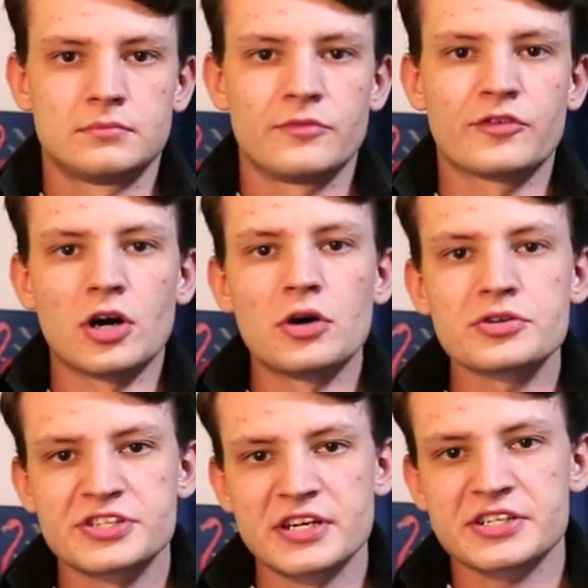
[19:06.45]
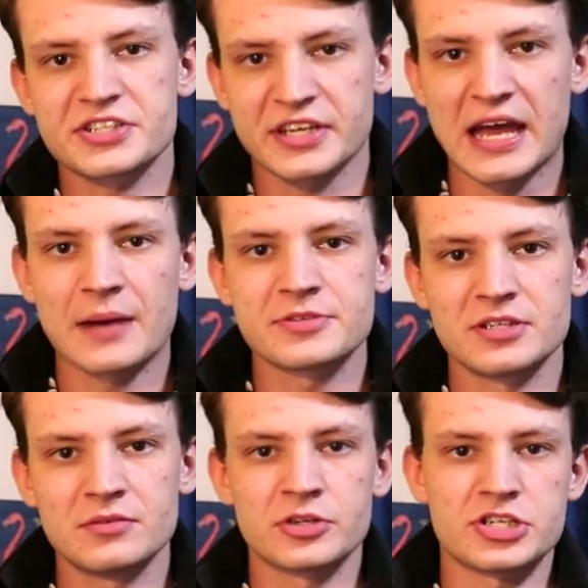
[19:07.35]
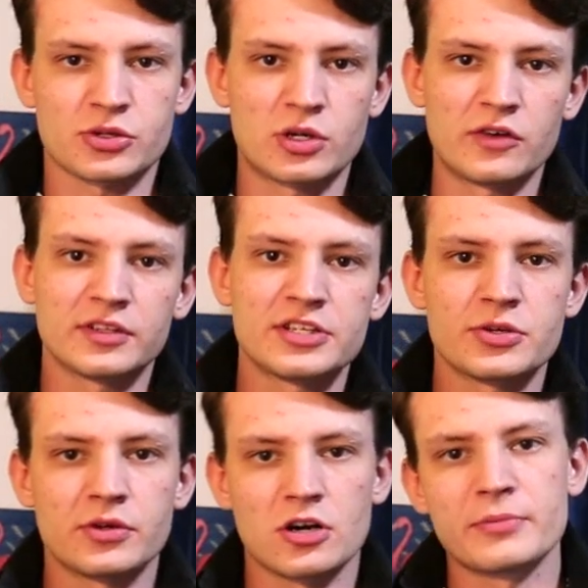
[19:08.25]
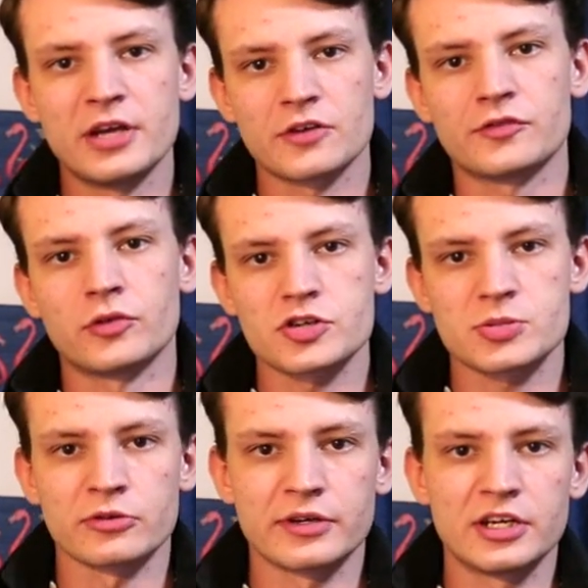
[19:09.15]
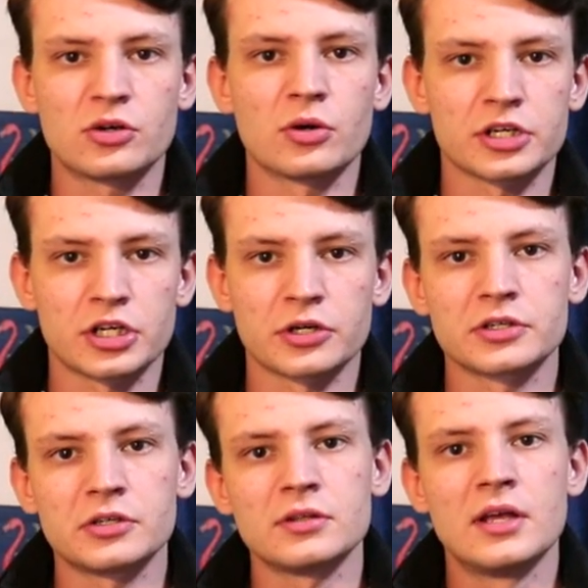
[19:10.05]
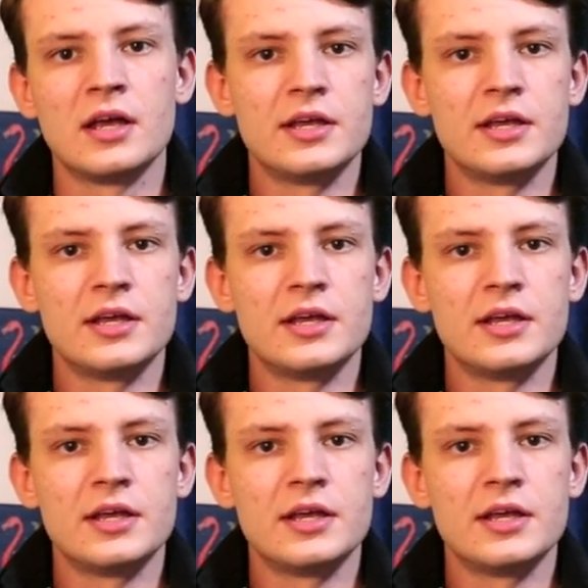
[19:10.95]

For O6, captain, which is equivalent to an Army, Air Force, or Marine Corps colonel,